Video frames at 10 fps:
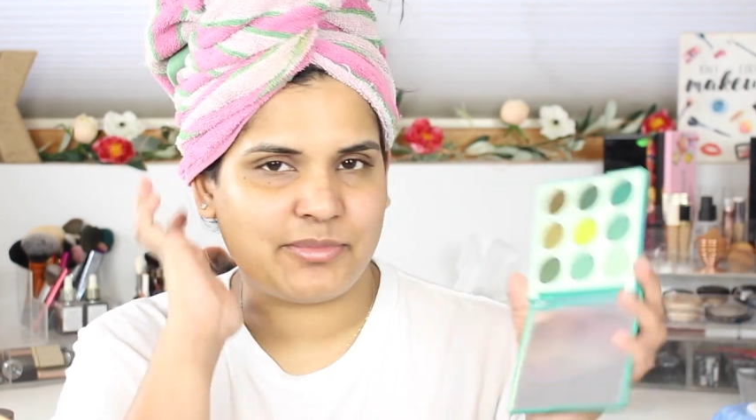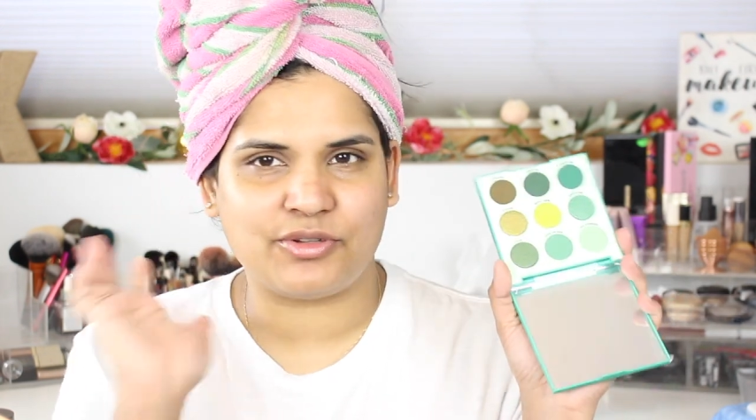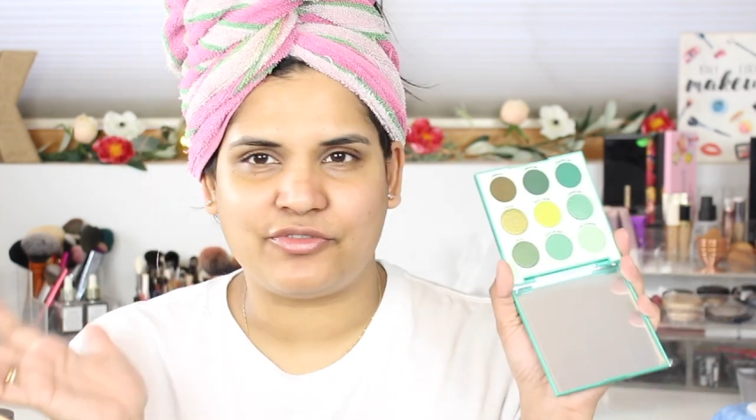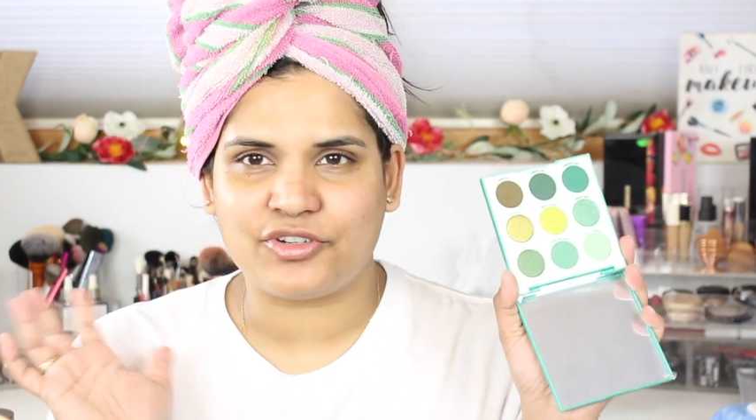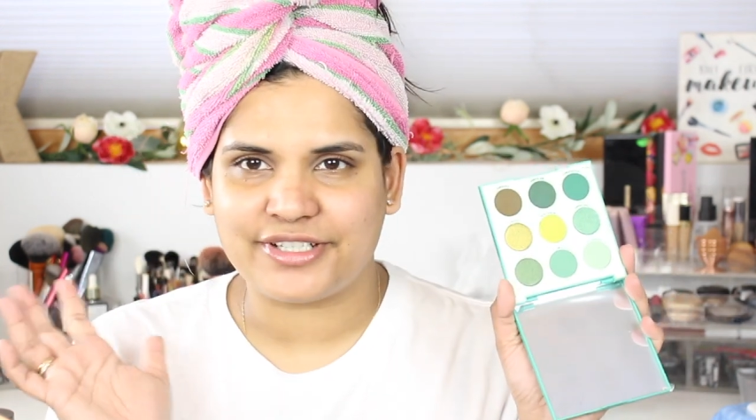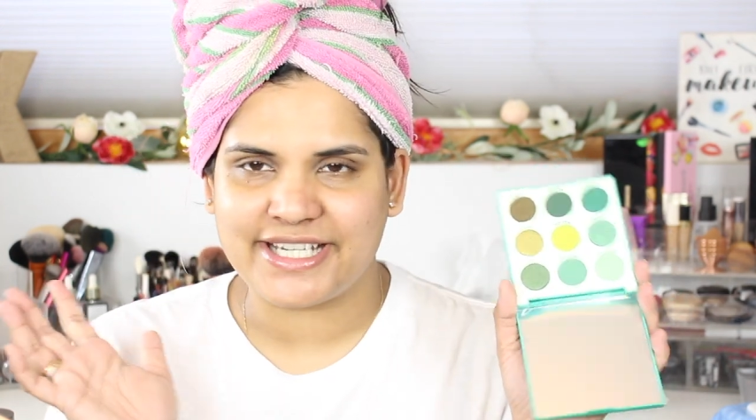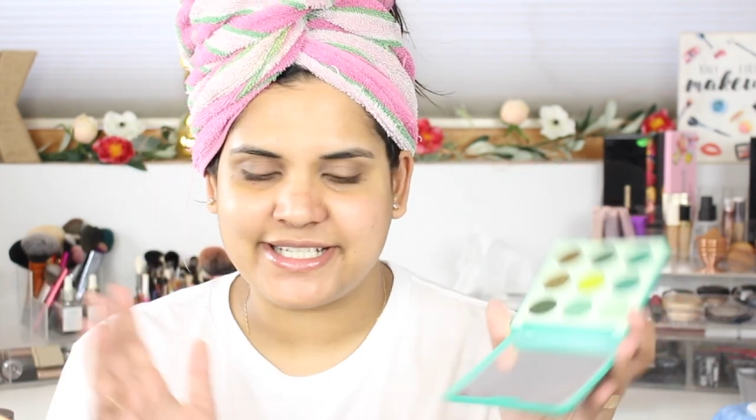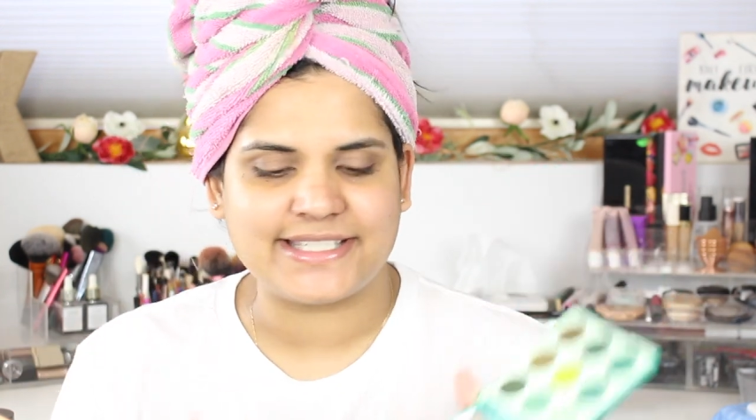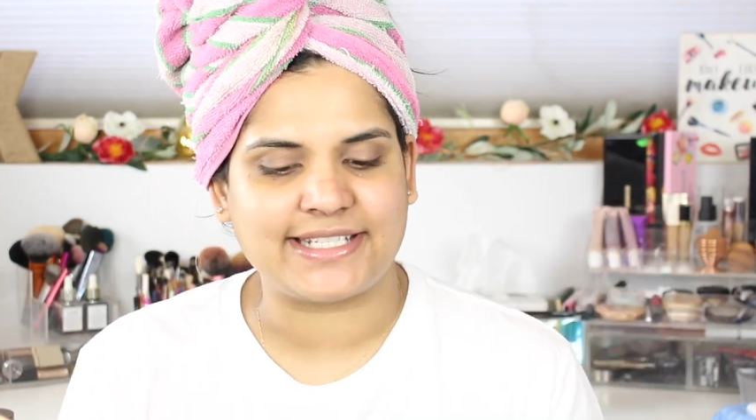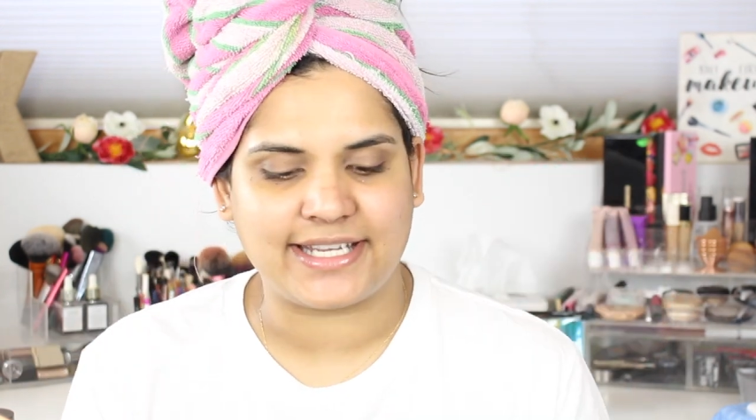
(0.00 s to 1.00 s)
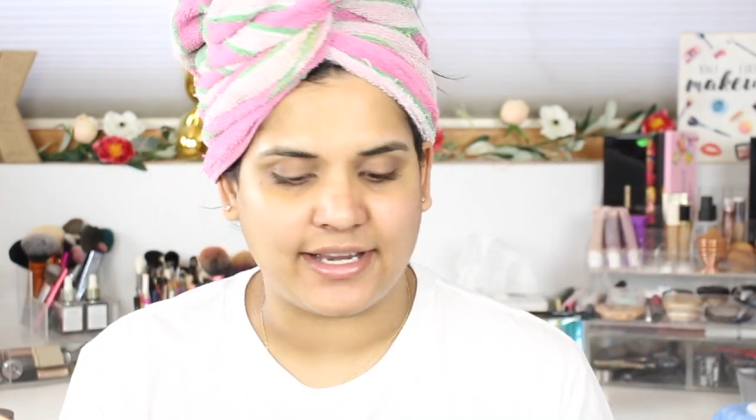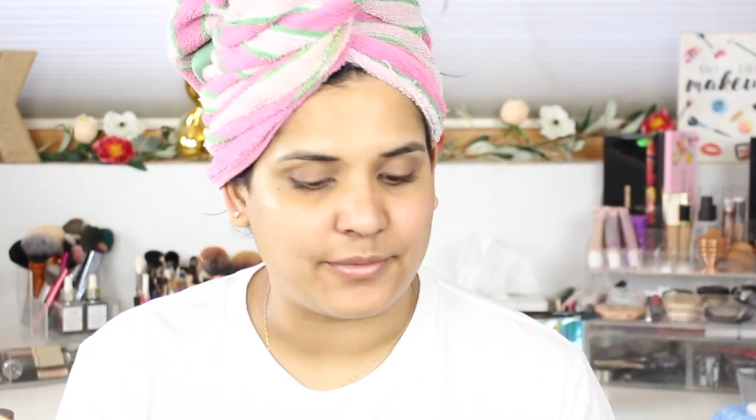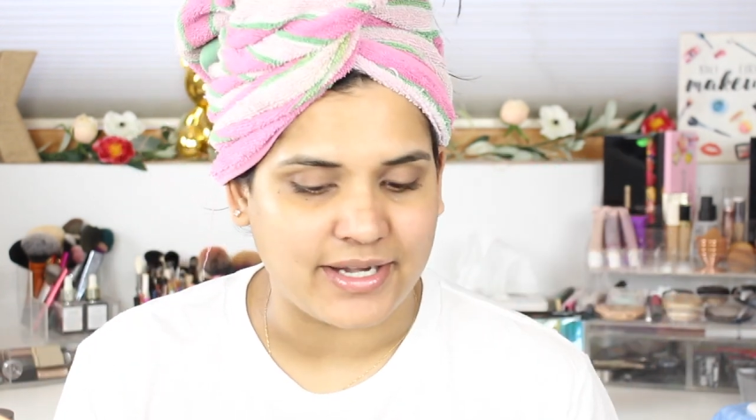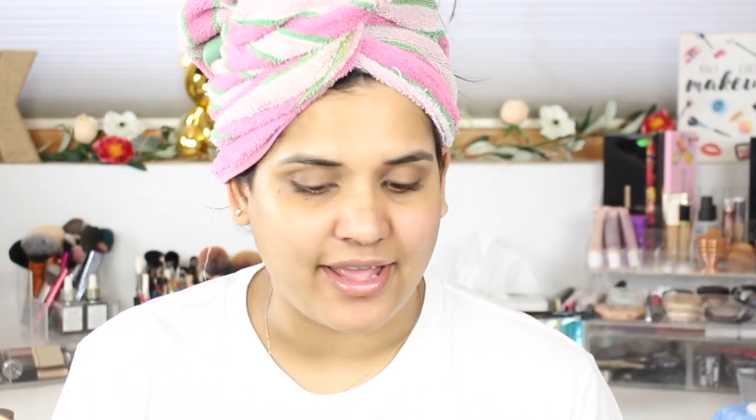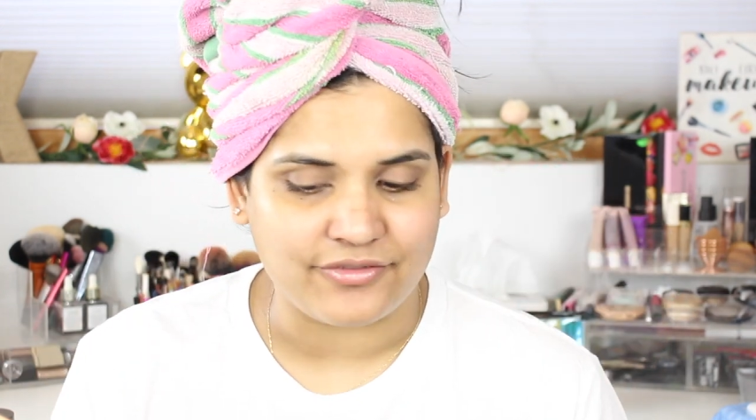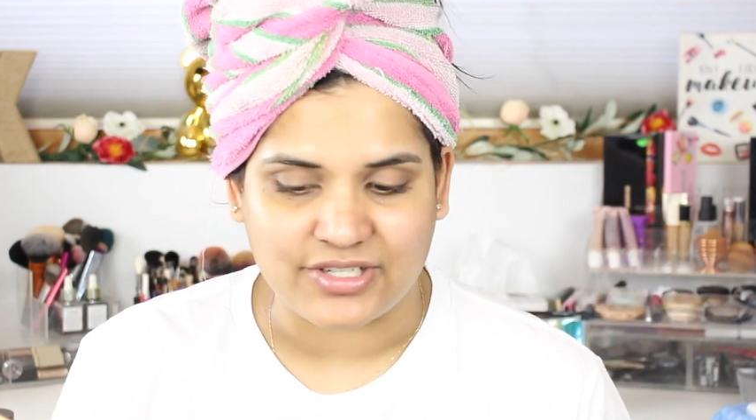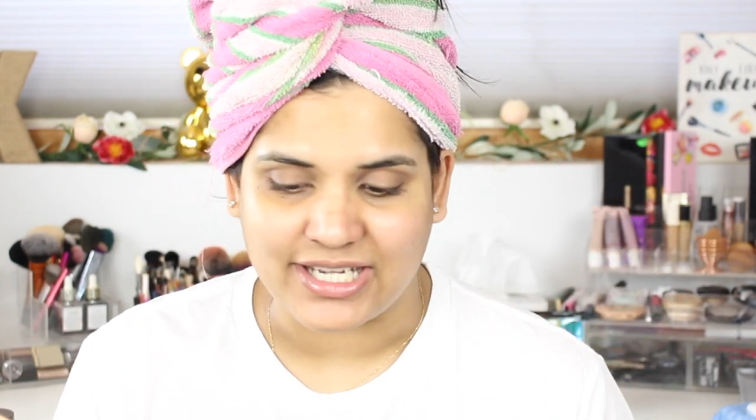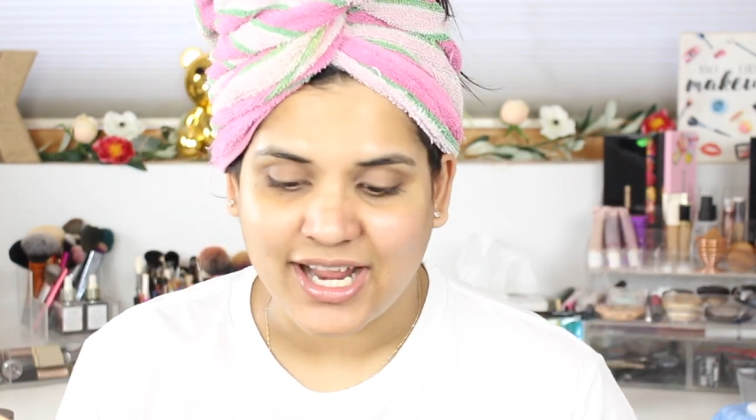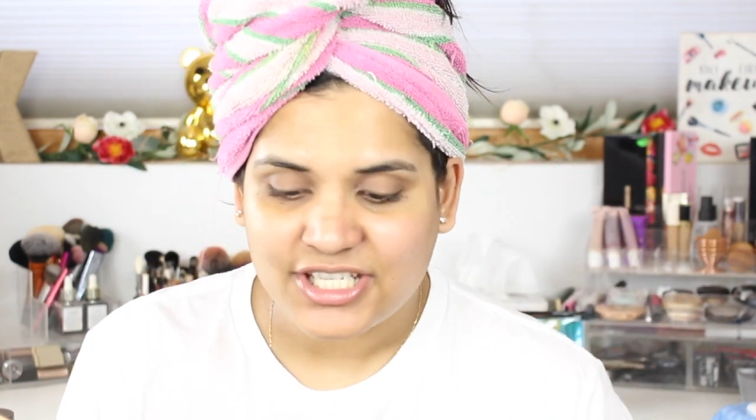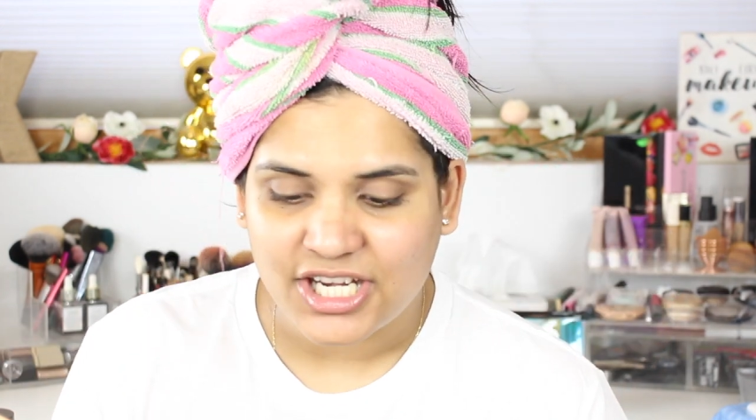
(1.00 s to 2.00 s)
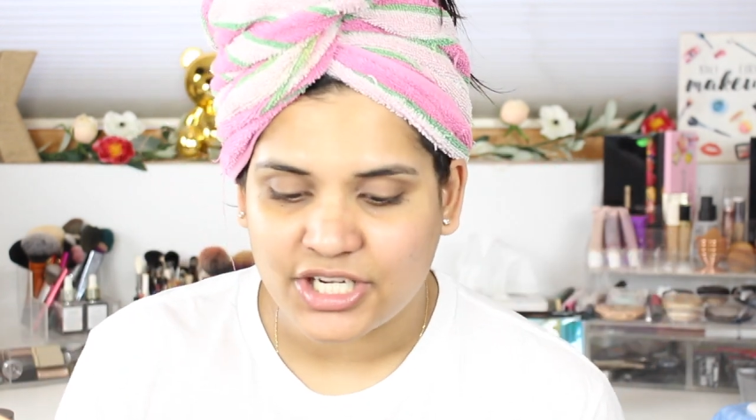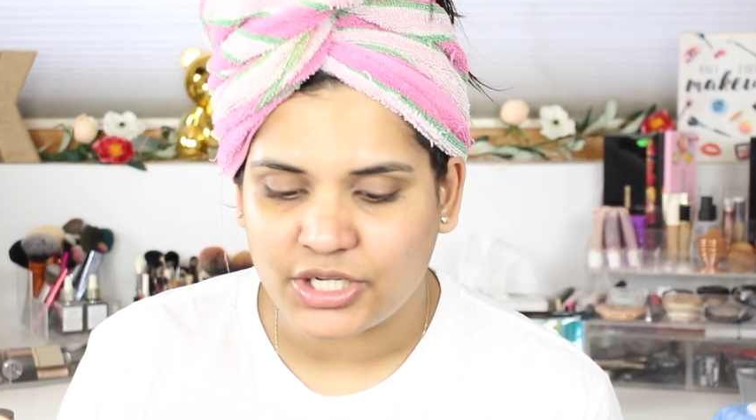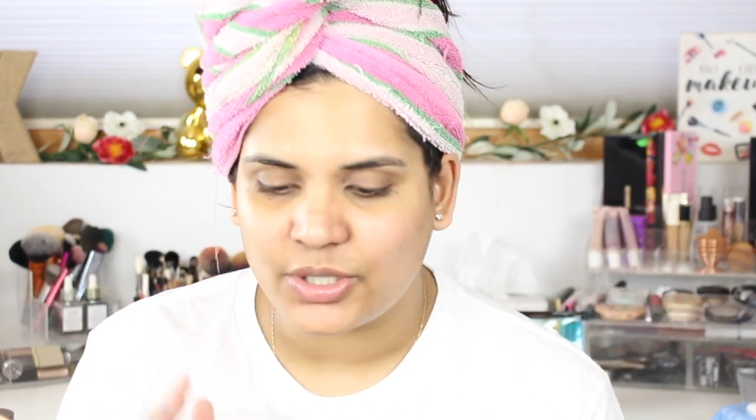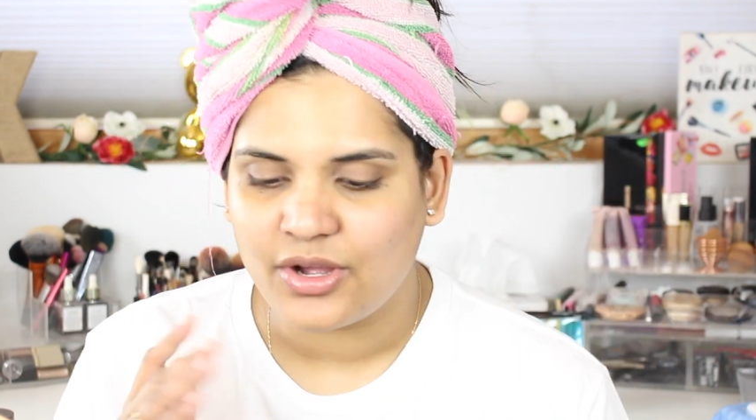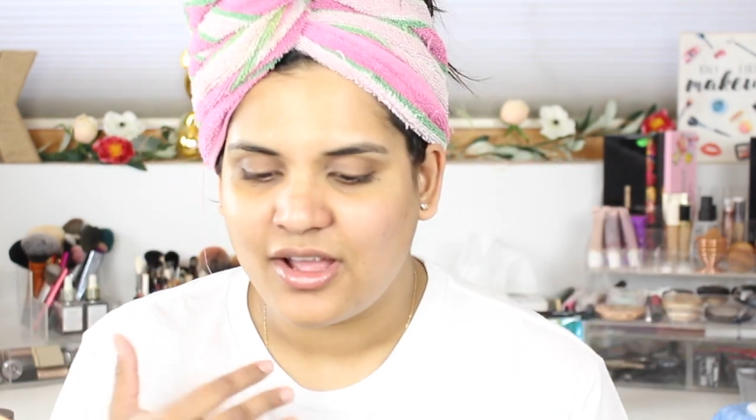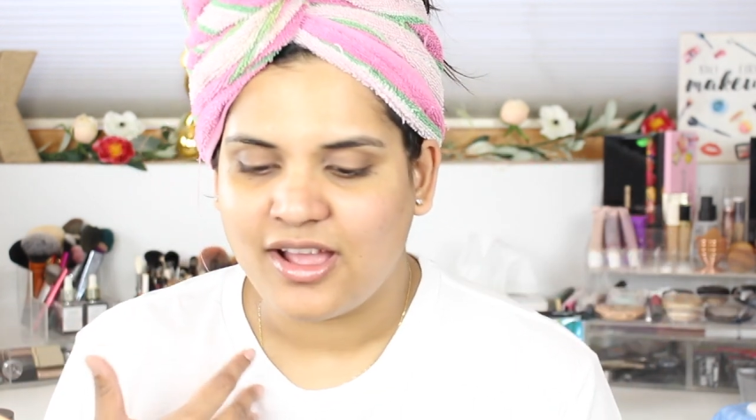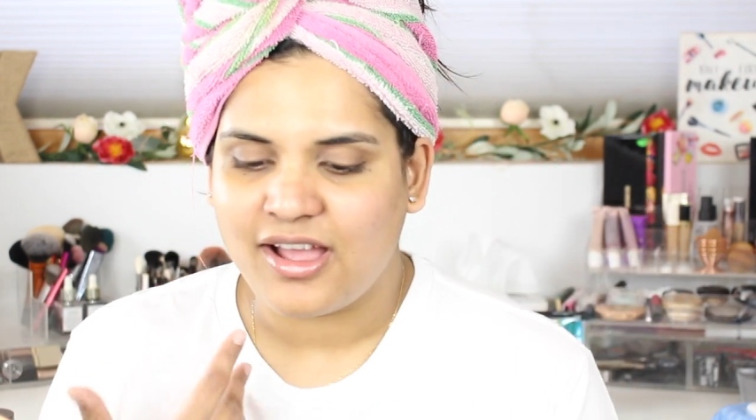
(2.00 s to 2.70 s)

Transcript: beautiful greens and I kind of want to have green eyeshadow